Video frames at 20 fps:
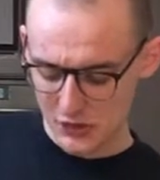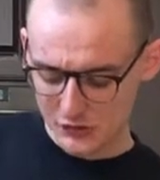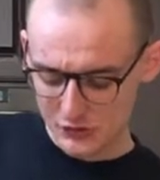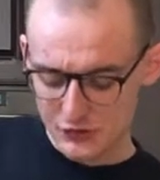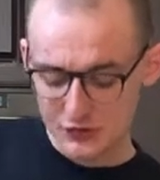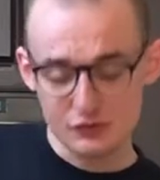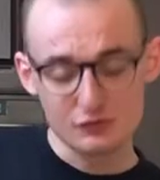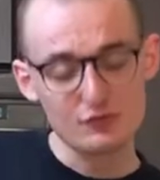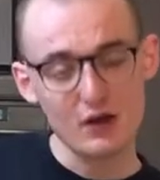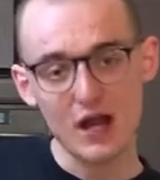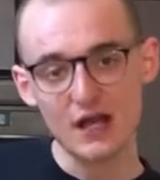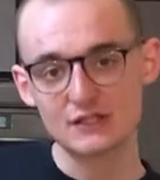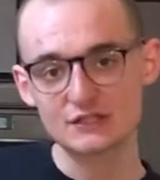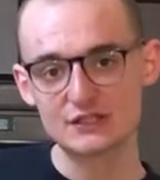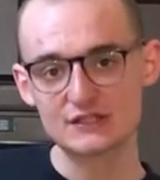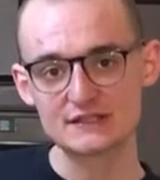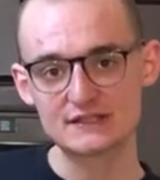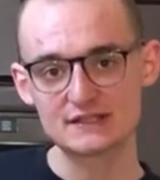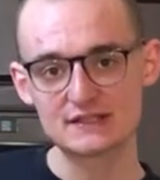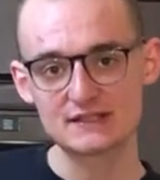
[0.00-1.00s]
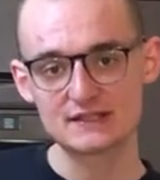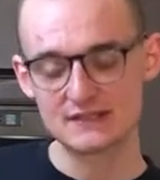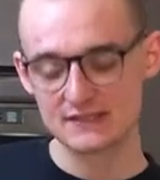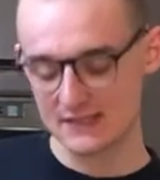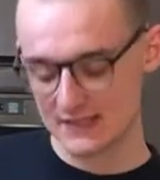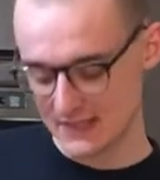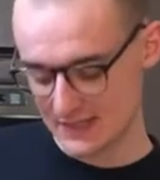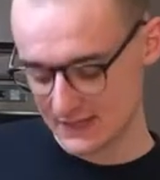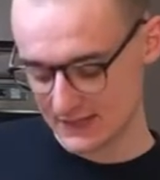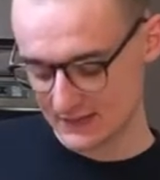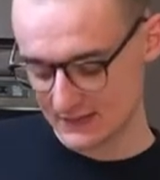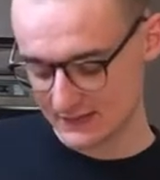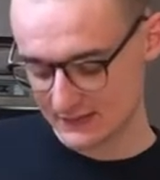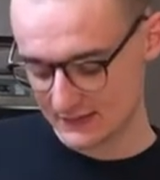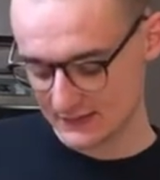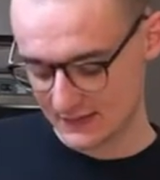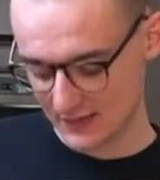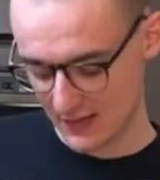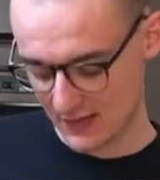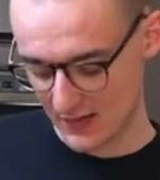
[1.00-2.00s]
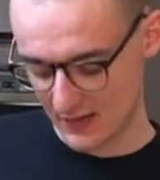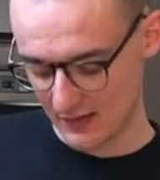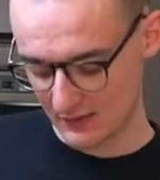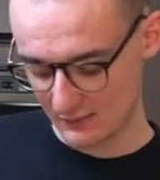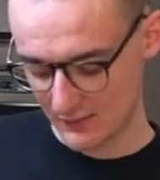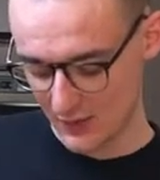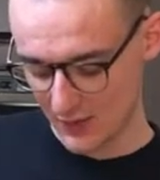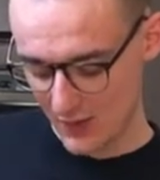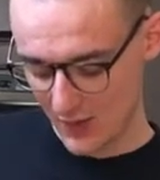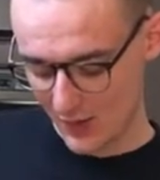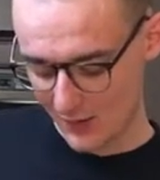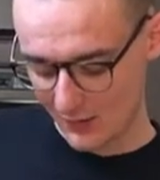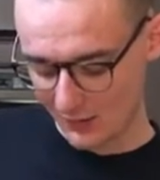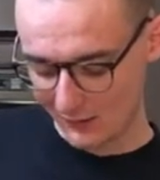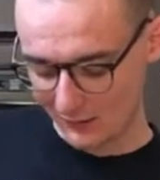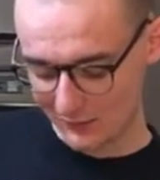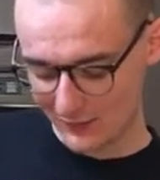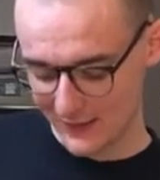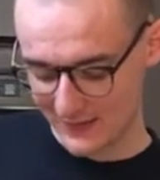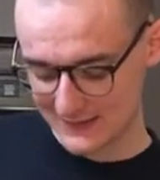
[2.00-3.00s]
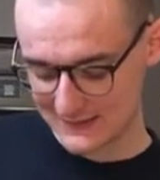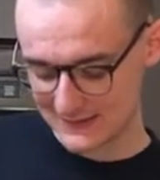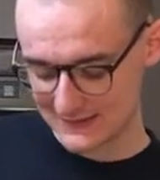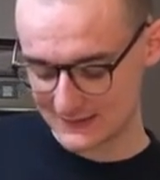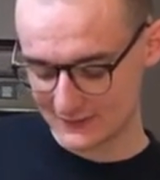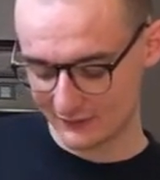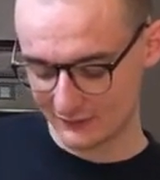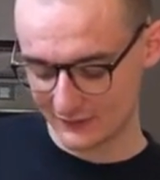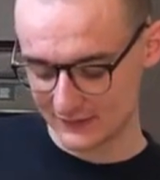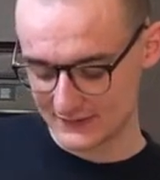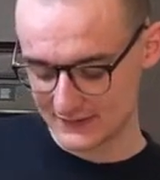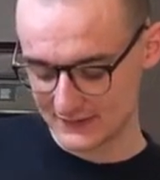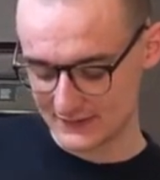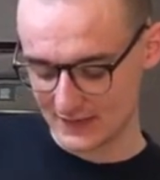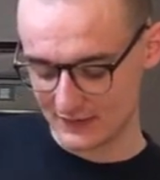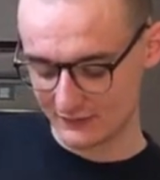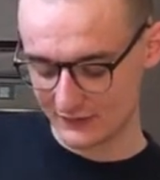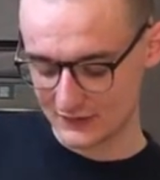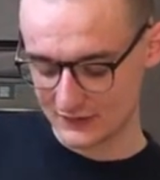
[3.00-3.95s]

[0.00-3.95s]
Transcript: sriracha seasonings, all kinds of different stuff.